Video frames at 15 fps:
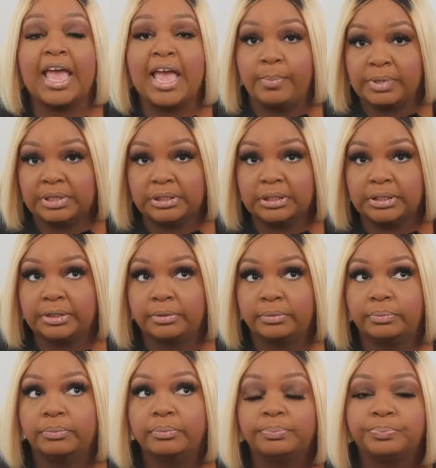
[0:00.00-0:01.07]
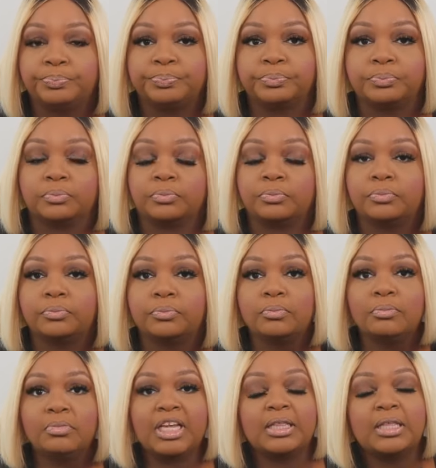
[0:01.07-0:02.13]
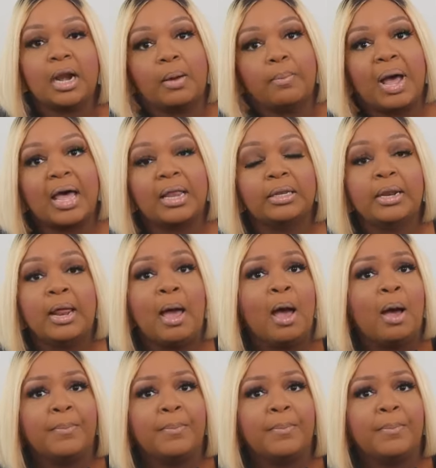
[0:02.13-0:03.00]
Amazon that I'm modeling.